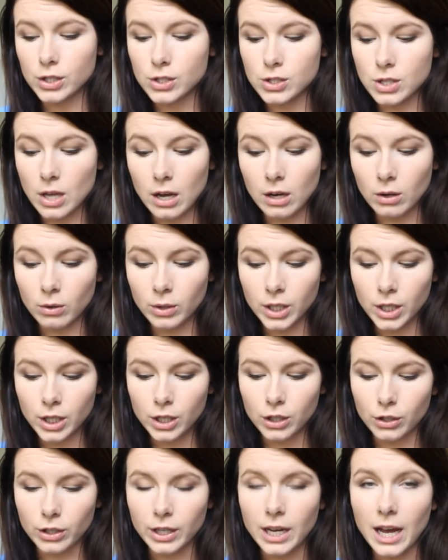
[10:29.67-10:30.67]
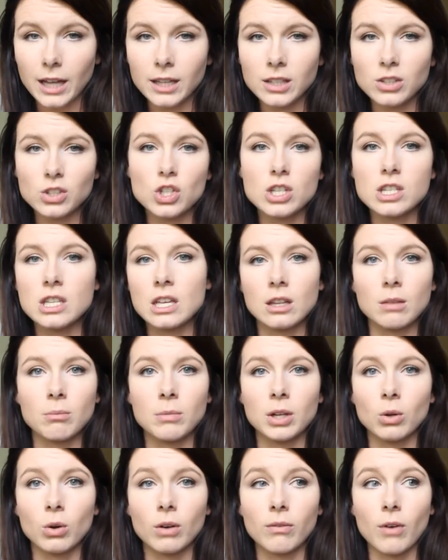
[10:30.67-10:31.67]
So you're kind of just in the
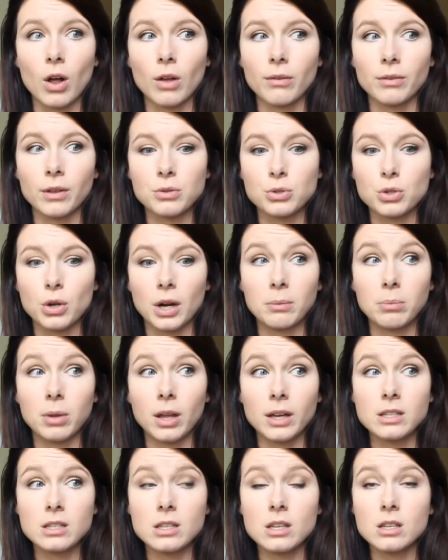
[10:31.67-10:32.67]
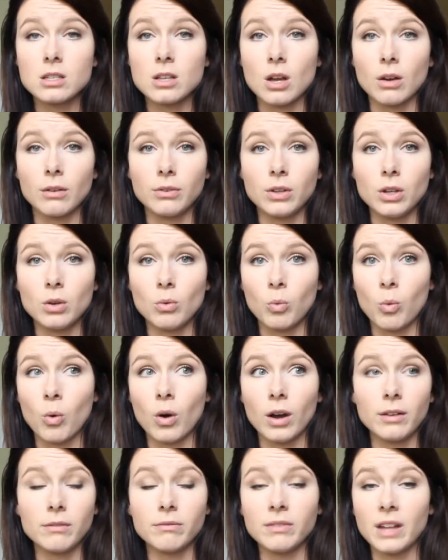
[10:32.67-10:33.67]
middle of all those great places. So if
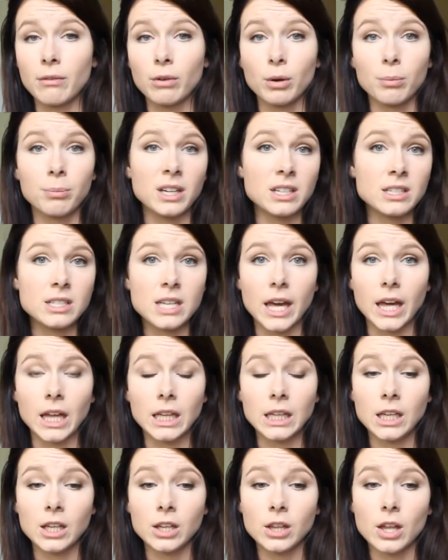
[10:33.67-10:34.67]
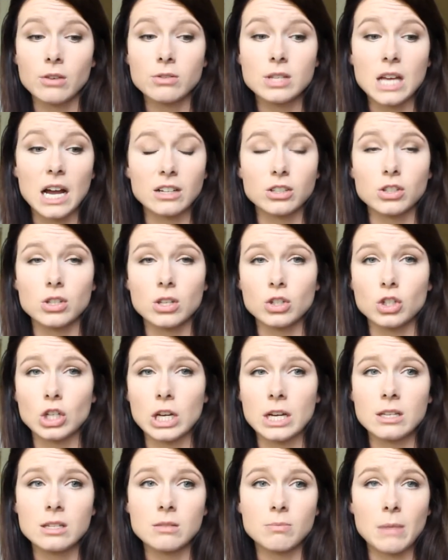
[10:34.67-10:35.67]
you've never been to any of those, I
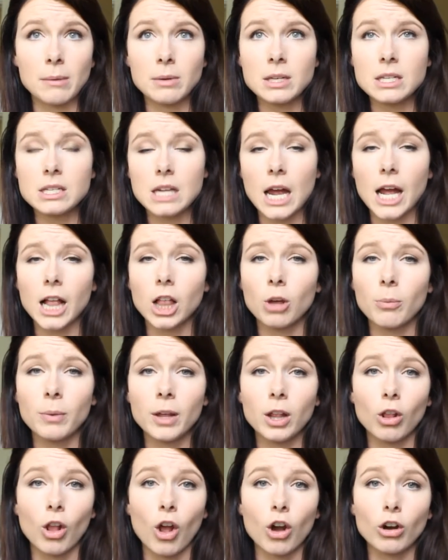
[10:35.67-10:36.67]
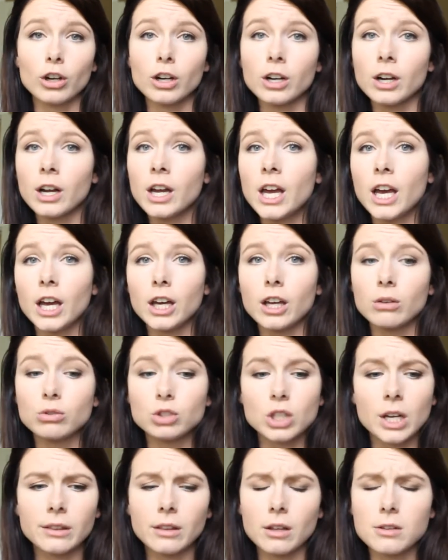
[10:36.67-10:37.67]
suggest maybe stay a little bit longer and go
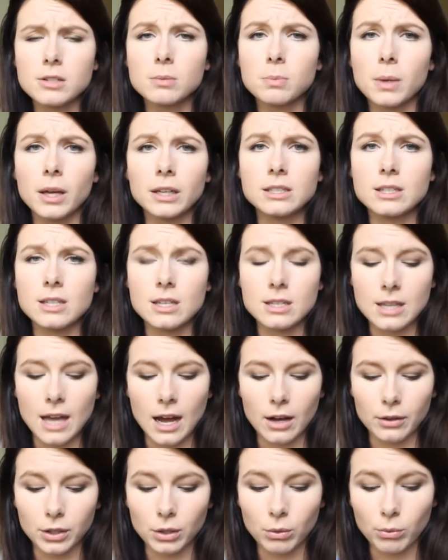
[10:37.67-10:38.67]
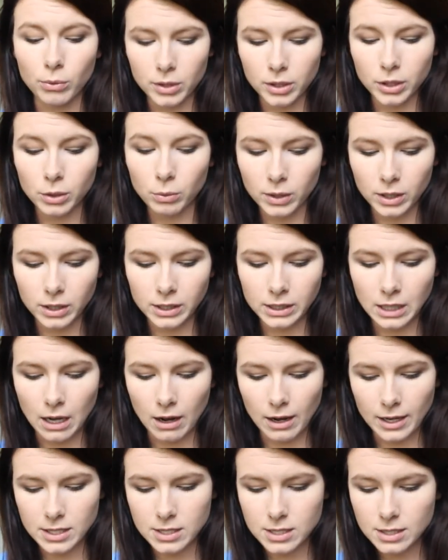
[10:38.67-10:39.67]
check those places out. They're really, really
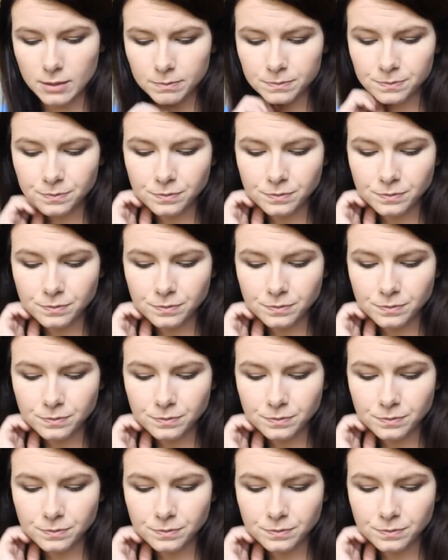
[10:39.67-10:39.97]
nice.